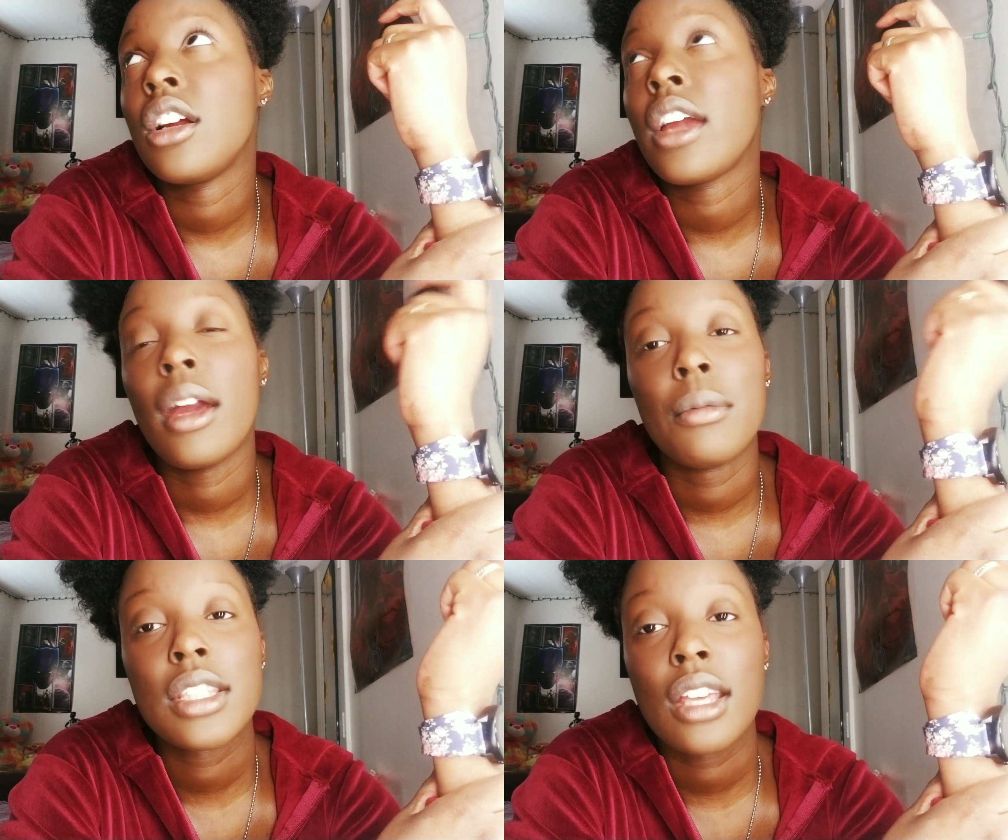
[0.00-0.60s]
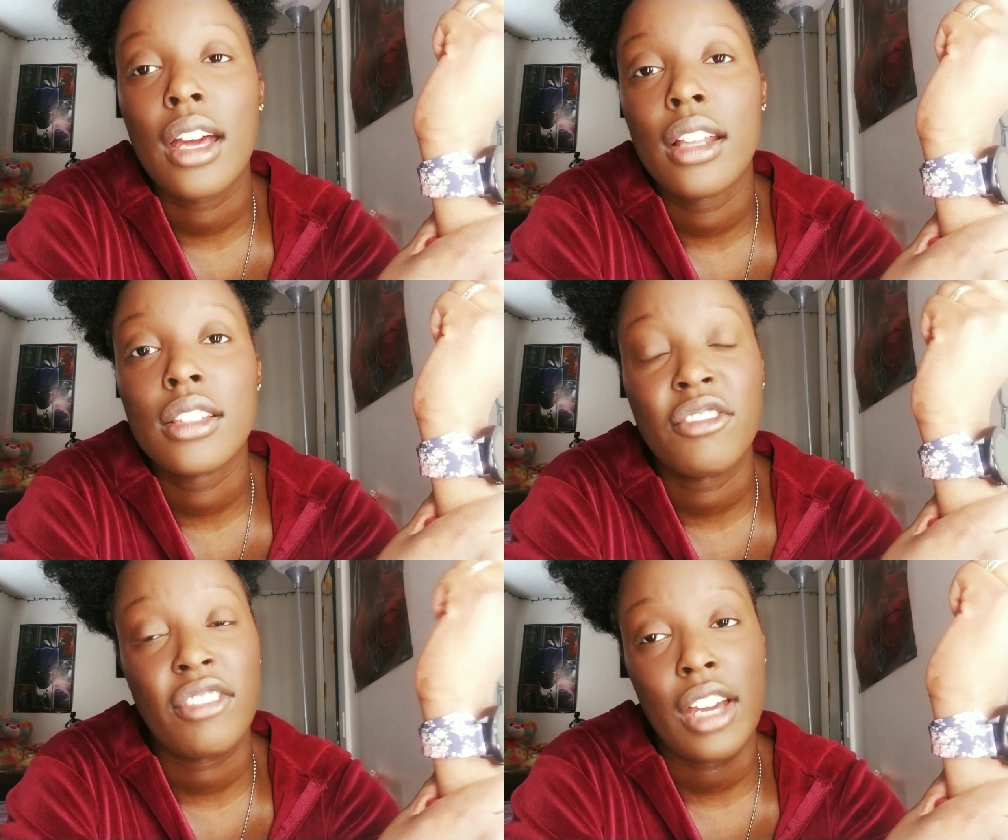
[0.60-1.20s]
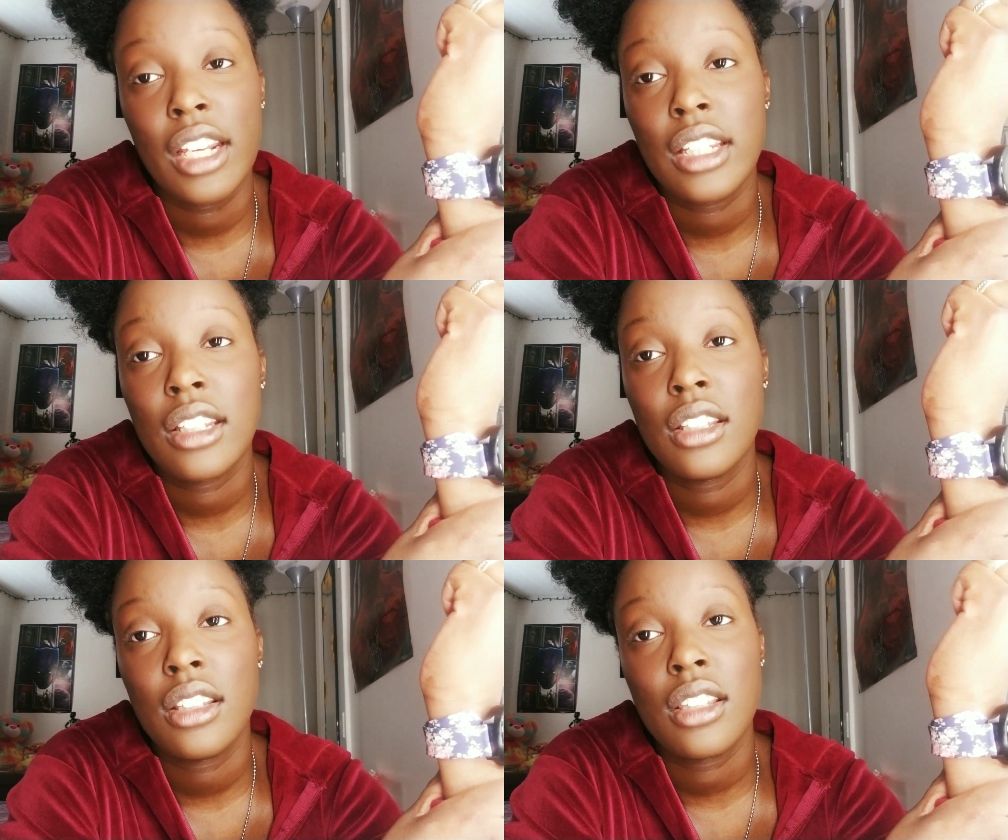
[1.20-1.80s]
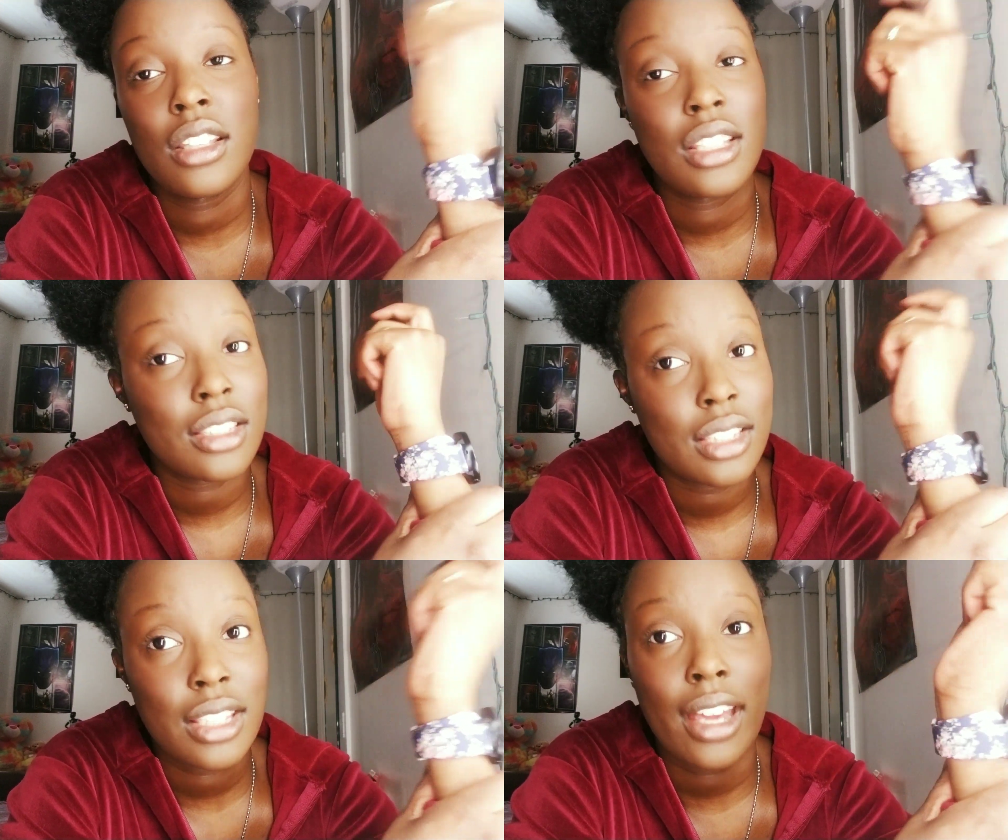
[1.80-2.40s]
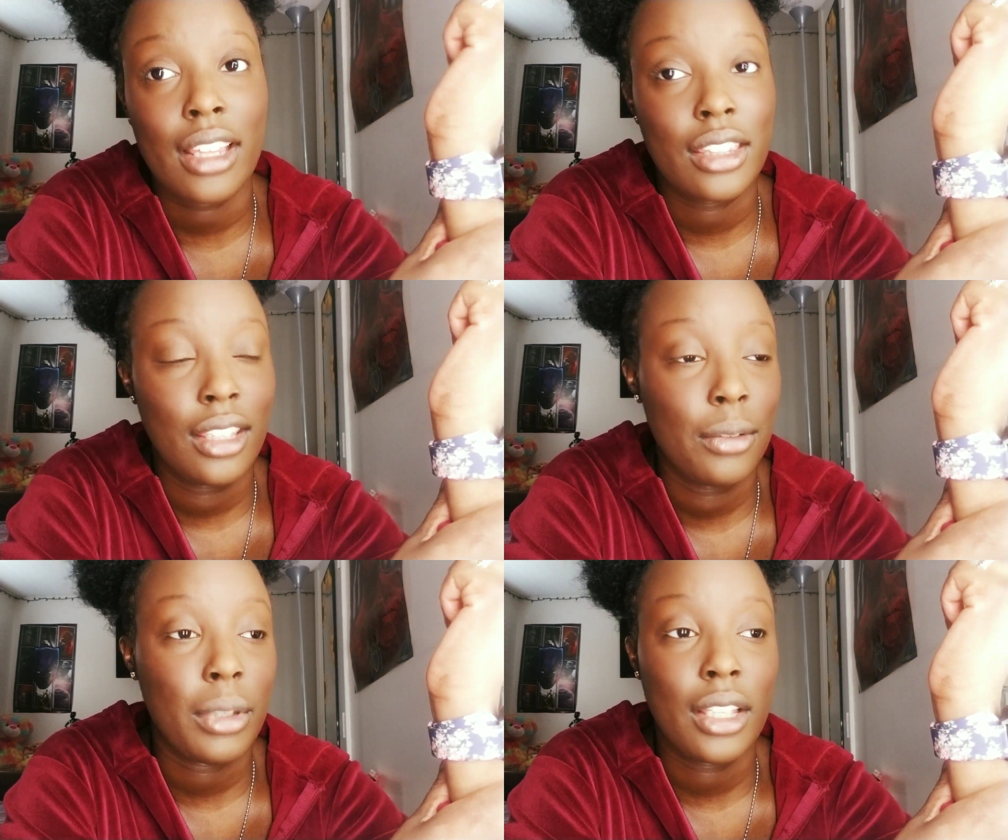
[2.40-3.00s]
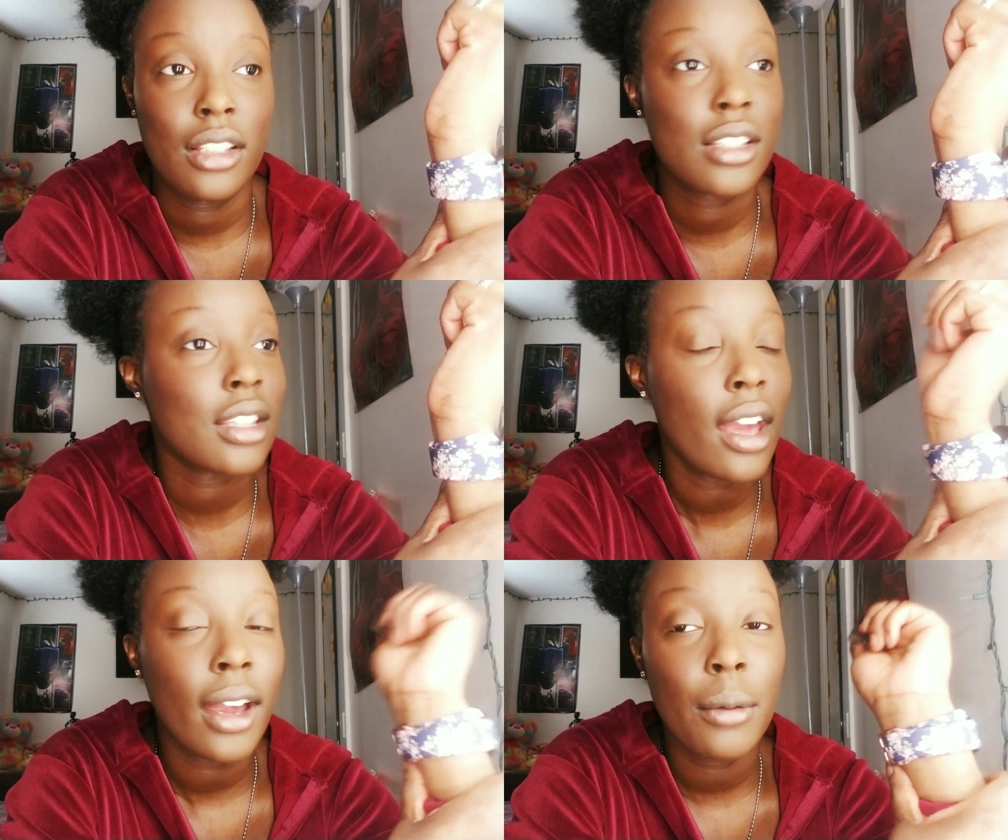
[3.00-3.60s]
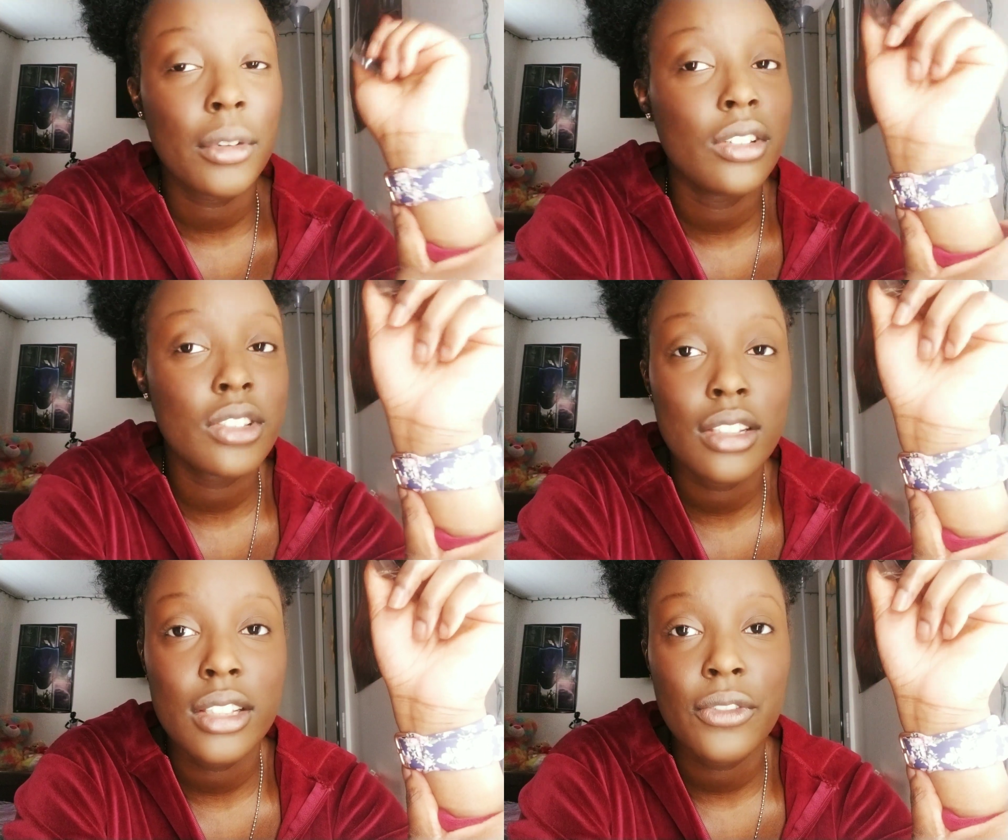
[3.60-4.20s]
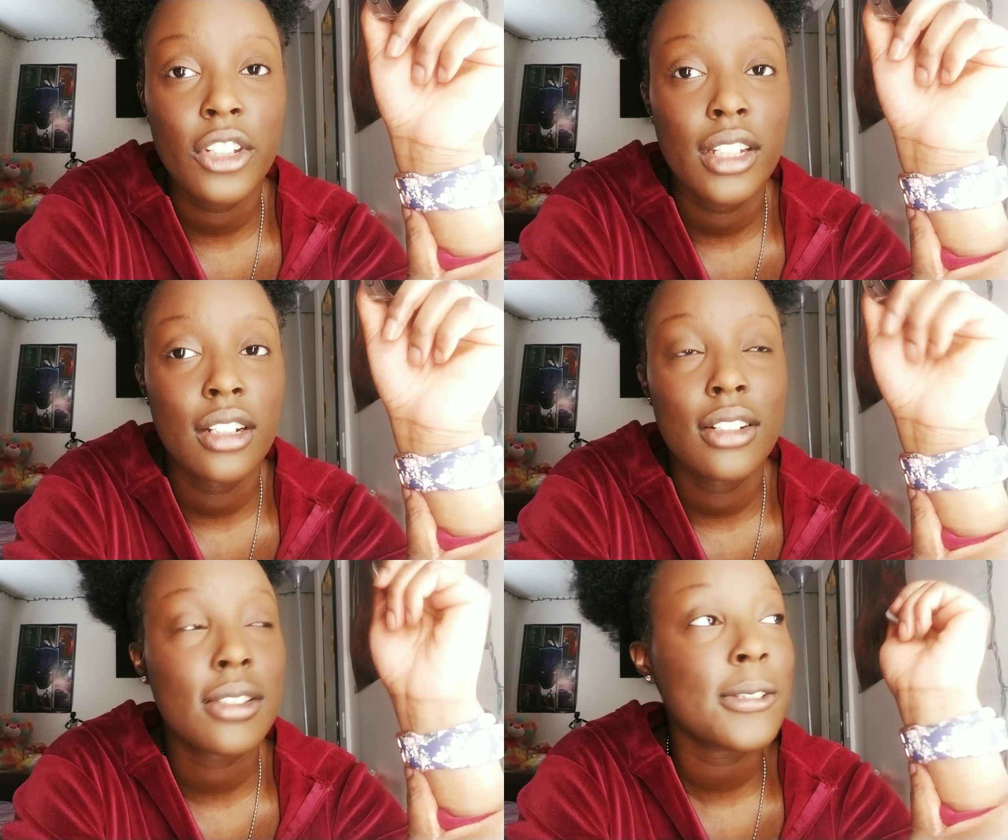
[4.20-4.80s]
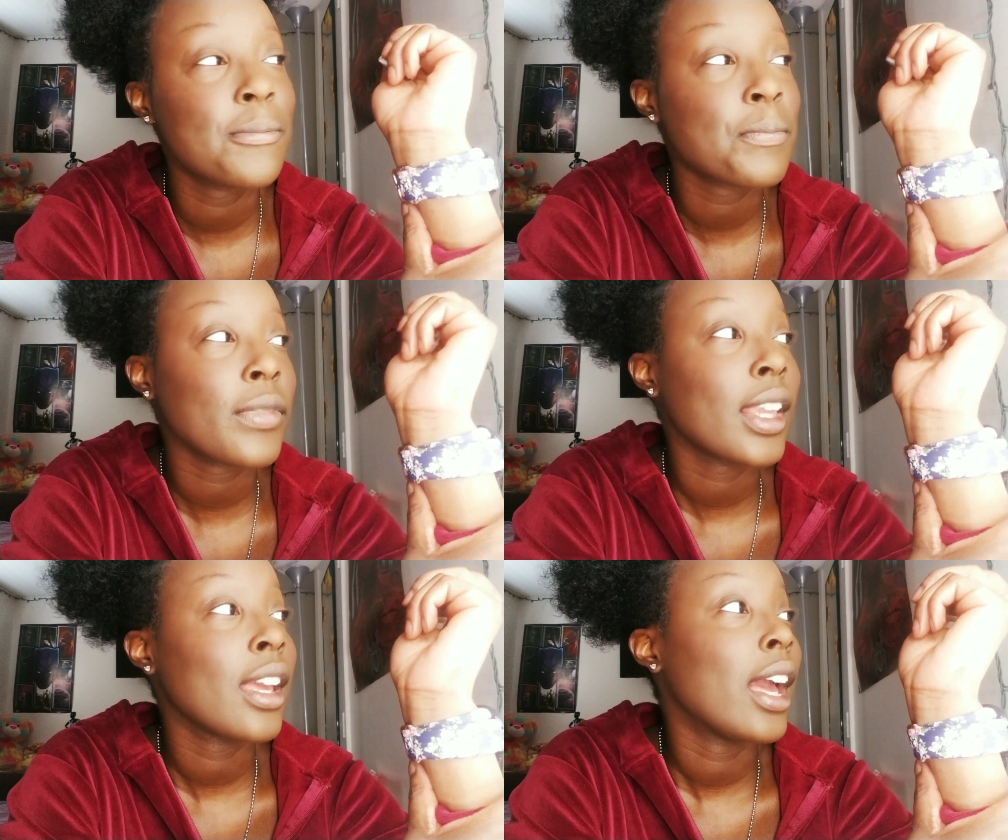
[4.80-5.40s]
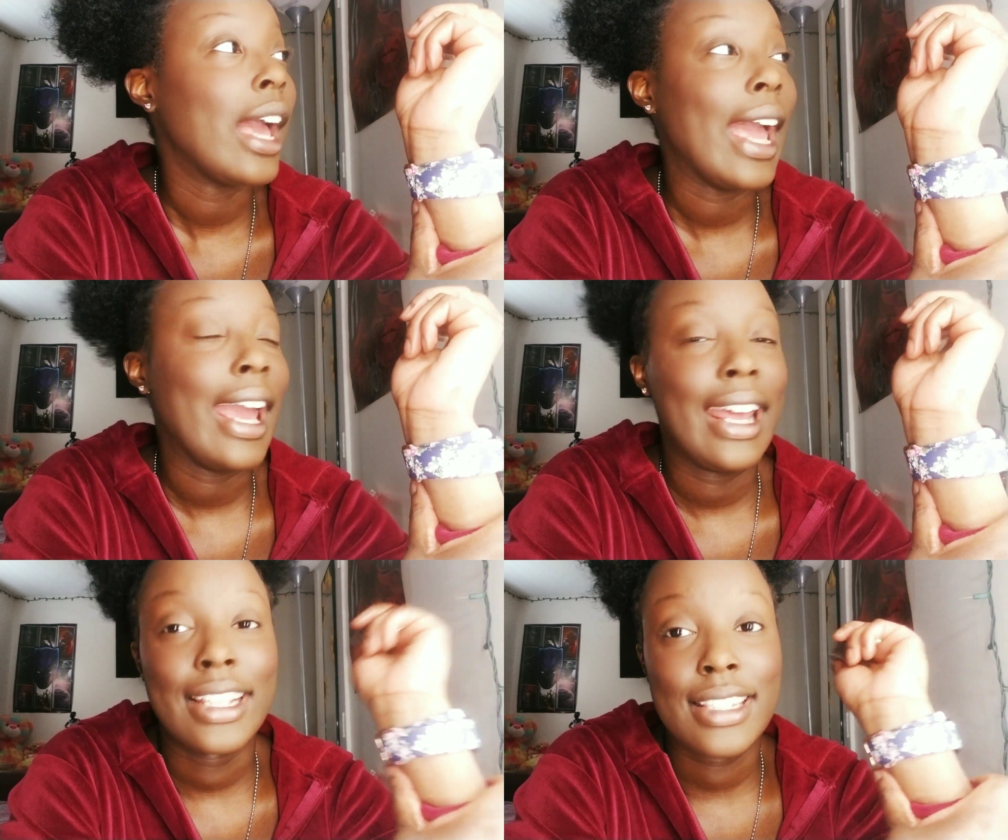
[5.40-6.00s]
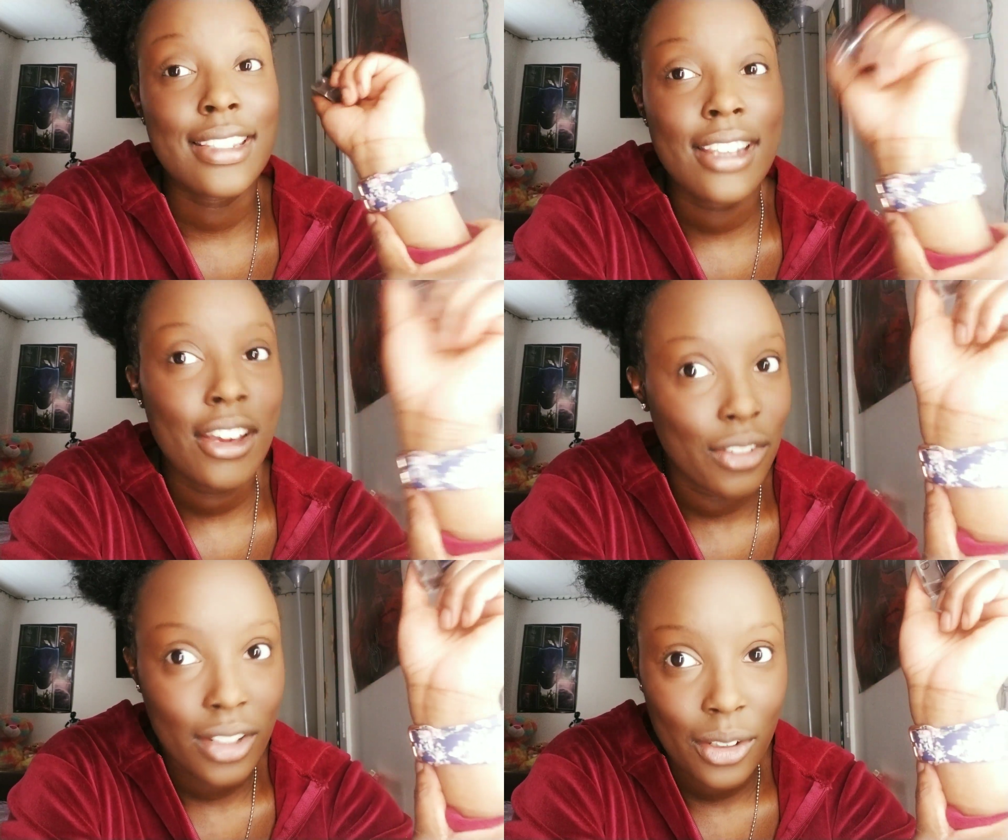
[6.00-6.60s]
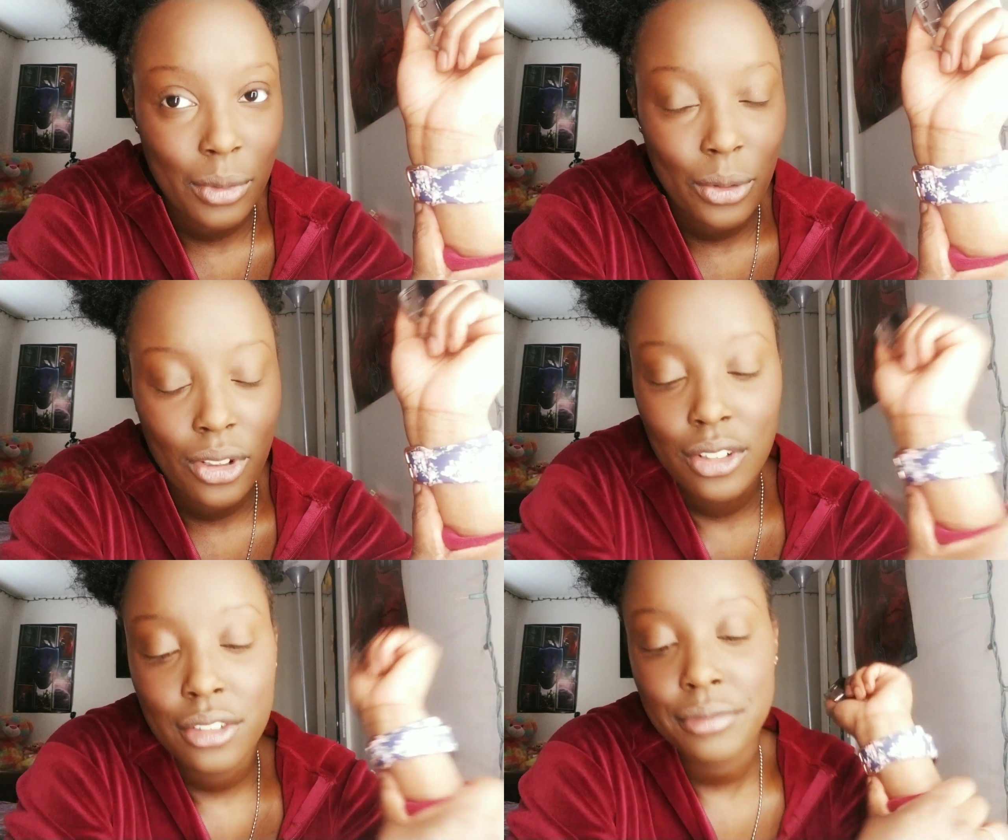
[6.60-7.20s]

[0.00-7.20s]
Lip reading: Amazon to find it. The exact thing, because I've been using this for years and it's never done me wrong.